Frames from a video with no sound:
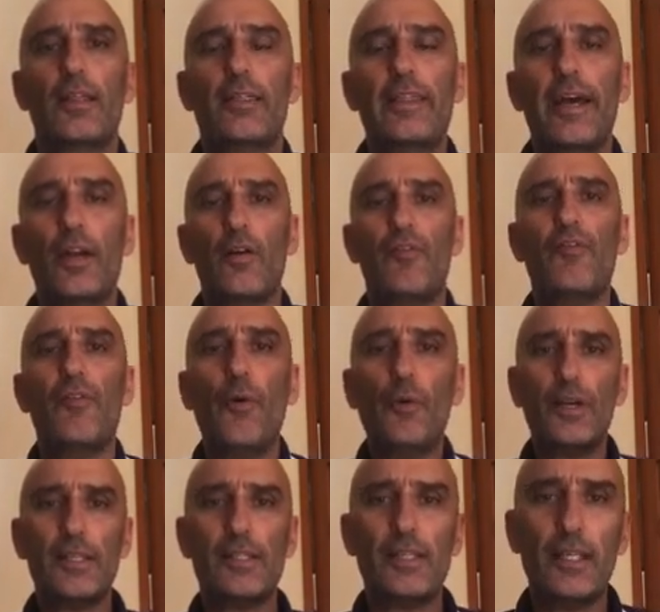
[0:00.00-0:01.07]
that are
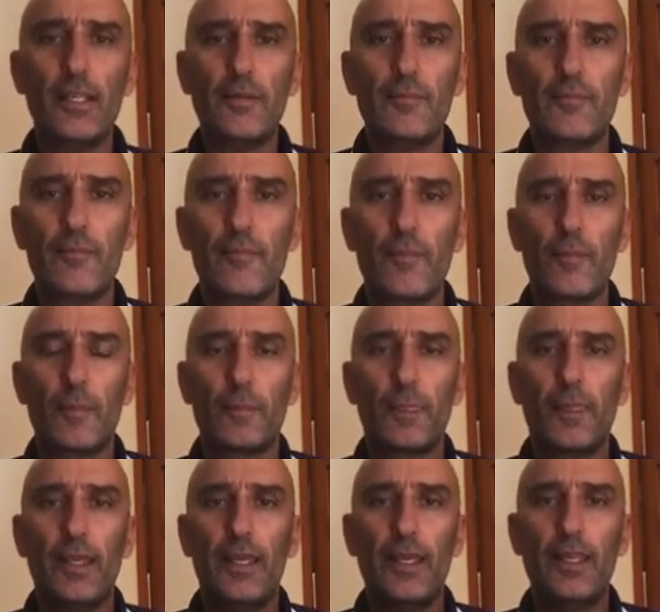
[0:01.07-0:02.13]
focusing
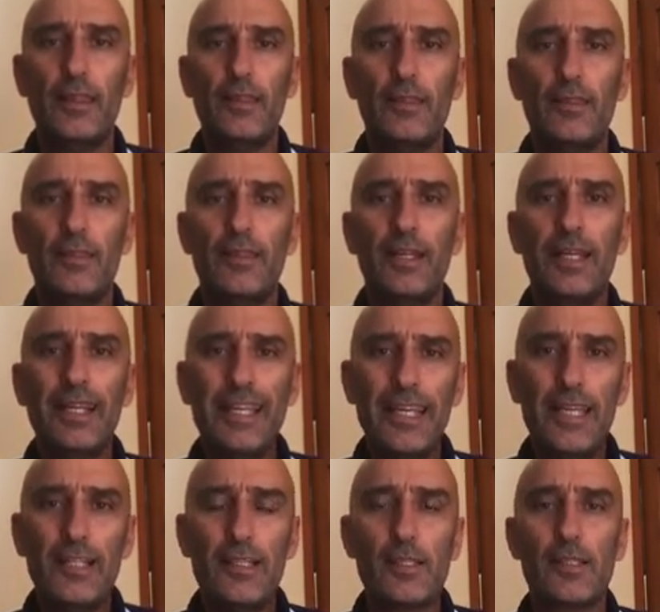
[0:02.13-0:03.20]
in the
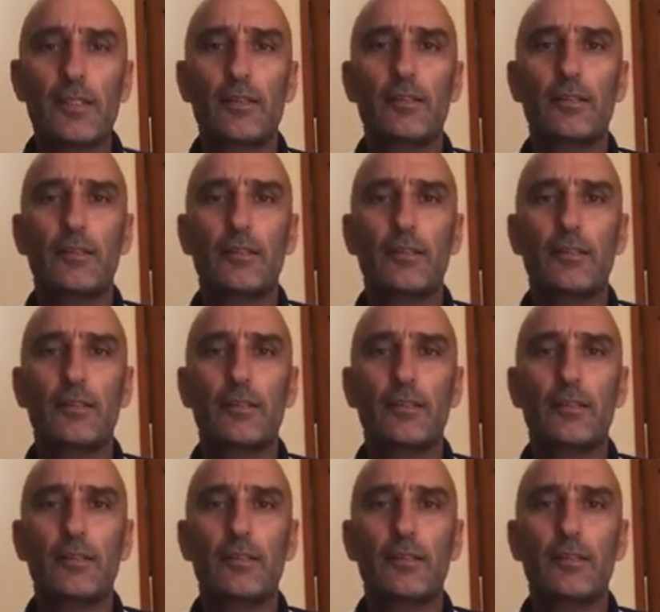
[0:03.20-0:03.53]
needs,